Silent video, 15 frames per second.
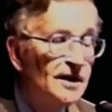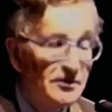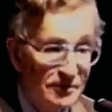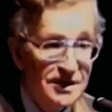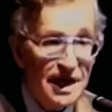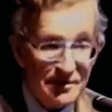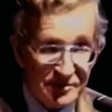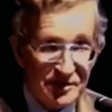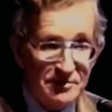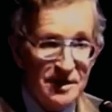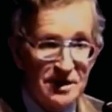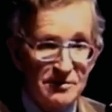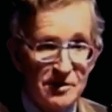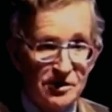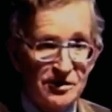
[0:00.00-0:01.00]
which happened to be
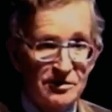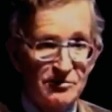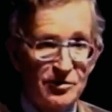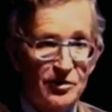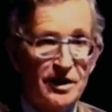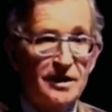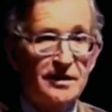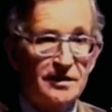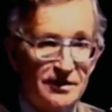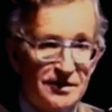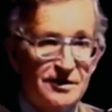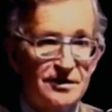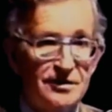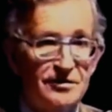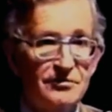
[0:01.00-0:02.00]
the most important
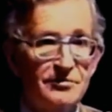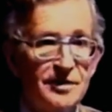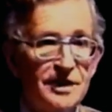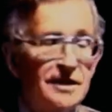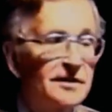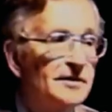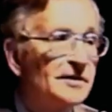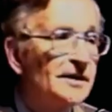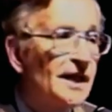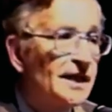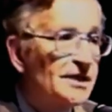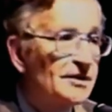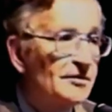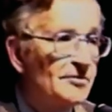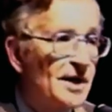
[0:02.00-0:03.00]
because of the two big
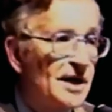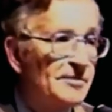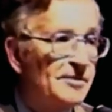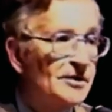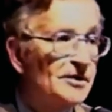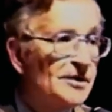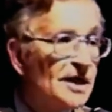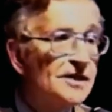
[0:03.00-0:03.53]
national papers.